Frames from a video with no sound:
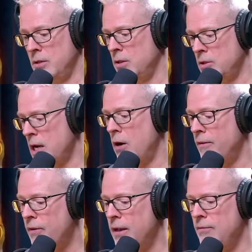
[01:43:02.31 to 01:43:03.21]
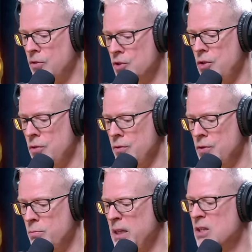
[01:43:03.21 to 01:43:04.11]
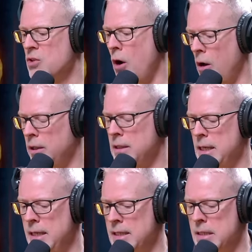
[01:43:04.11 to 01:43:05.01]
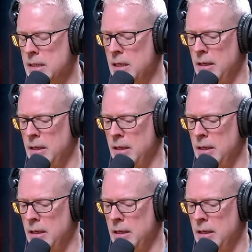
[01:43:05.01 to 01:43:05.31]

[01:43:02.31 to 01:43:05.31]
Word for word: they're terrified of their students because all it takes